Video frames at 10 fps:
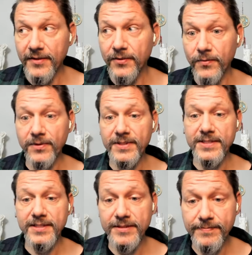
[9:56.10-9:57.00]
world is
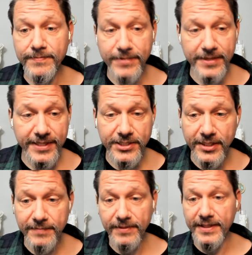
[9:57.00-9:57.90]
a pretty
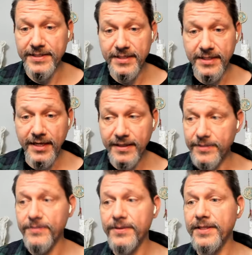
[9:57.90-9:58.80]
shitty place. The Kali
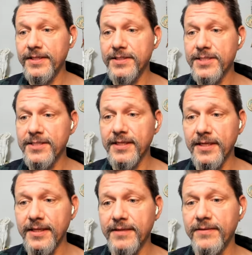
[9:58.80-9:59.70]
Yuga is
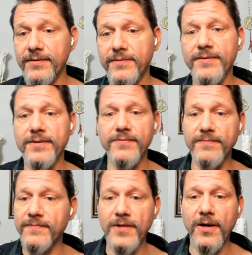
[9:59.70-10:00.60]

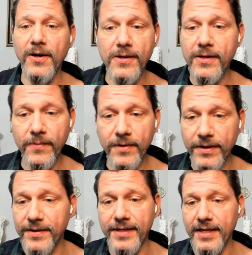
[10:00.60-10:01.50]
hard at
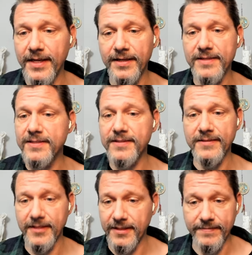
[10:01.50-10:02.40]
work, and
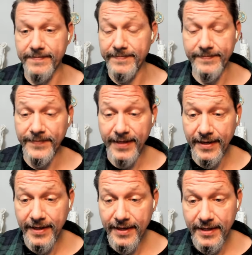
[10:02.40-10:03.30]

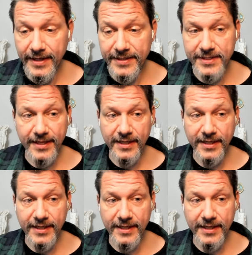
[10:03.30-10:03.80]
it's not going to